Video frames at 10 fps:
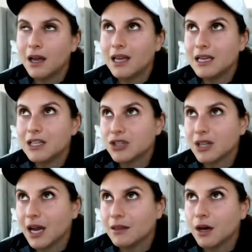initially
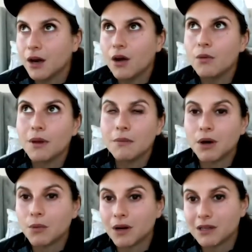I thought, oh, maybe
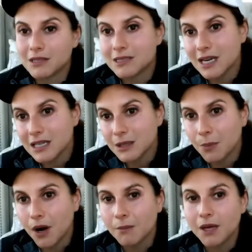I'll work at the State
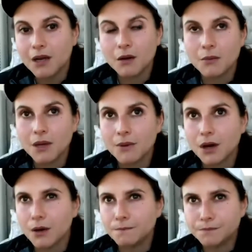Department or maybe
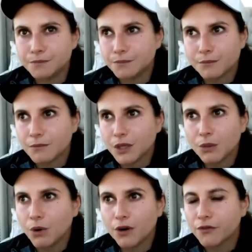I'll
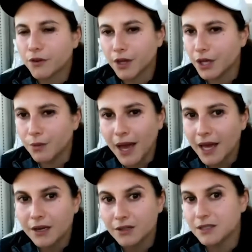work for the
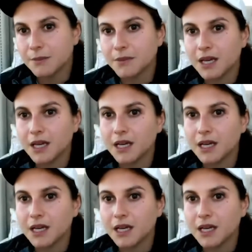UN or something.